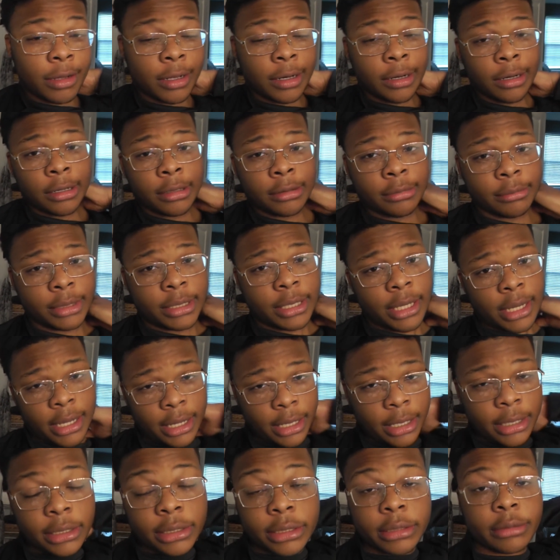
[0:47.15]
You know what I'm
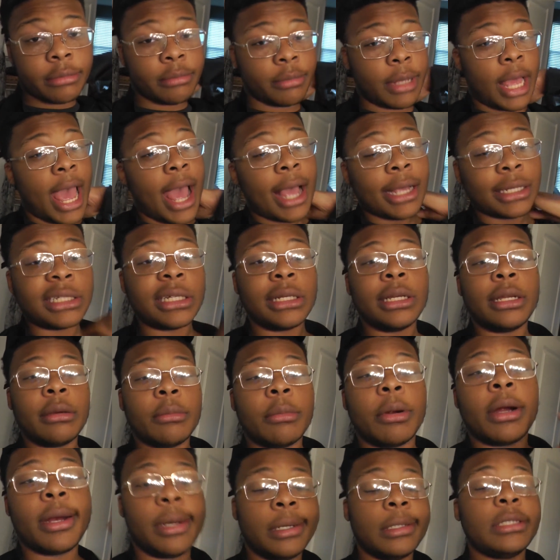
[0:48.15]
saying? This is actually,
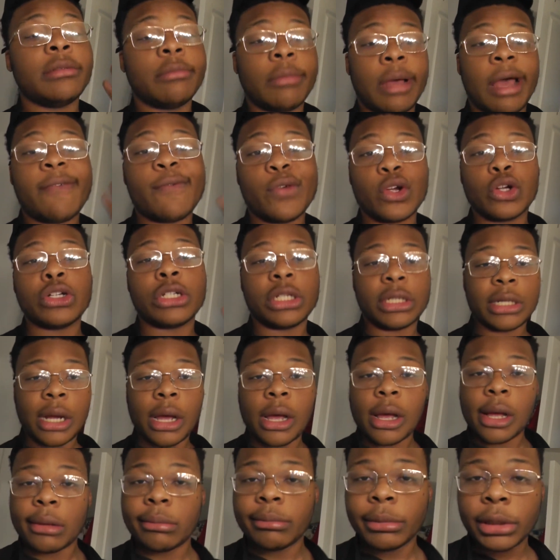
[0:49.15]
bro. This is my first
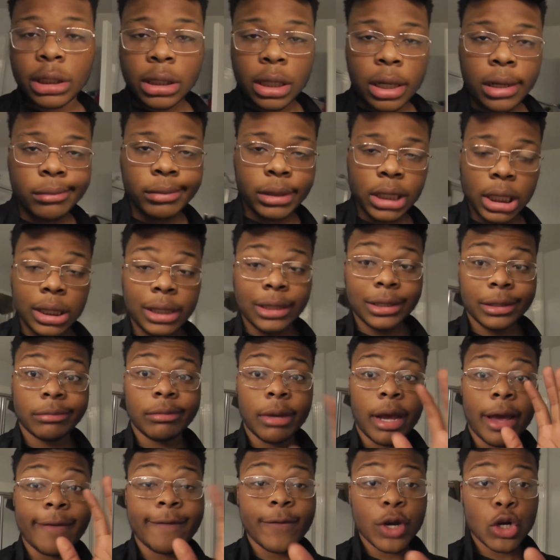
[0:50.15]
job. You know what I'm saying? This is
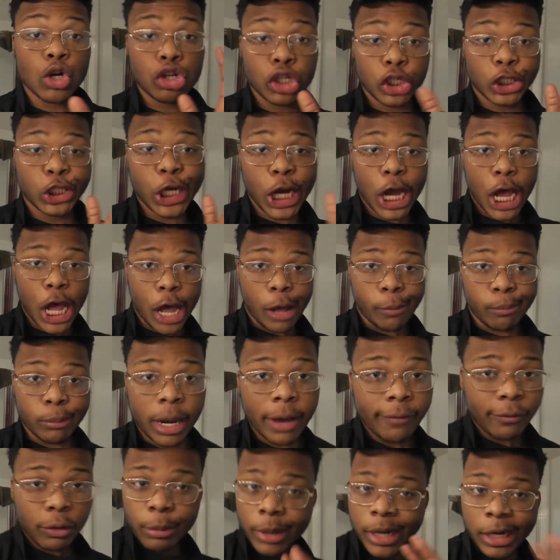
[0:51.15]
my first job.
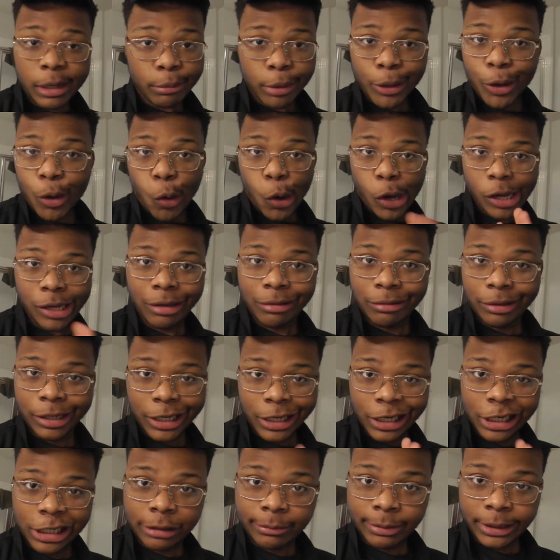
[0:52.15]
Never been employed. You
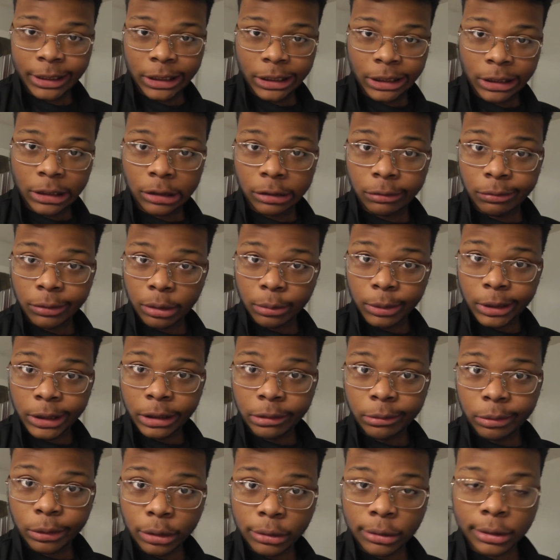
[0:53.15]
know what I'm saying? Never been
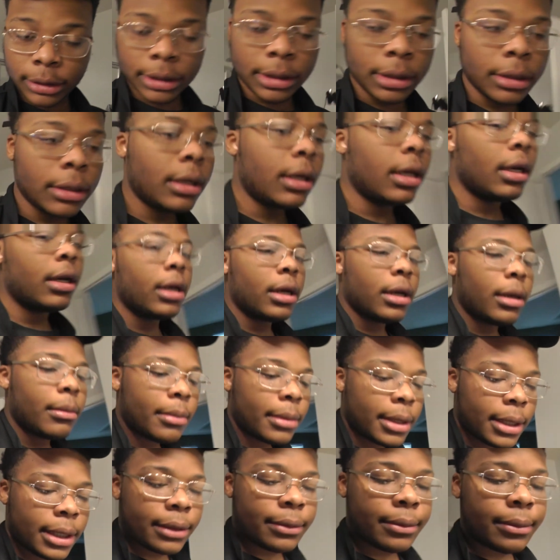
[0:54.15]
employed.
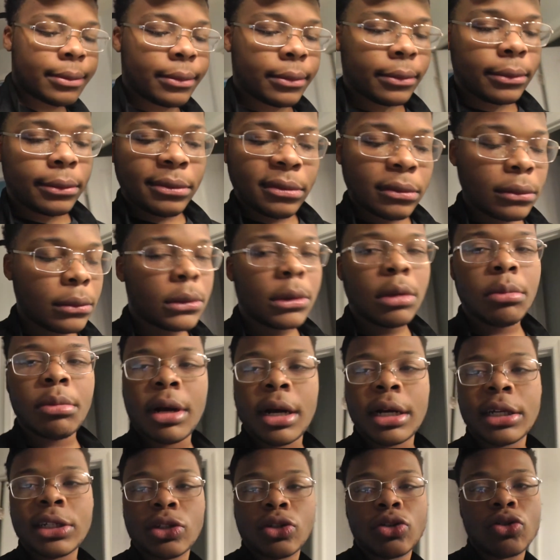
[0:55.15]
But
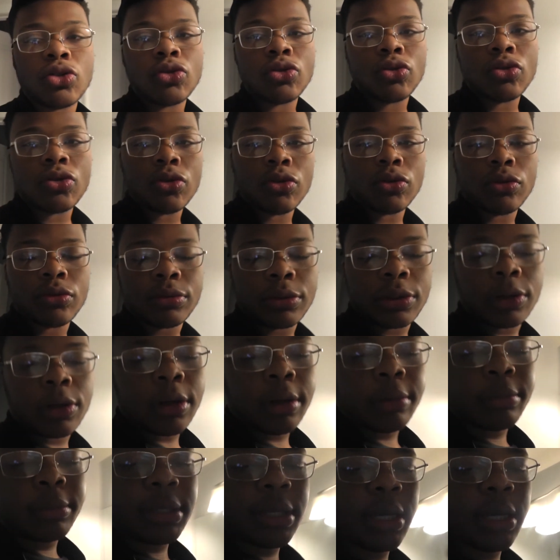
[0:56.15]
bro, it's cool. You know what I'm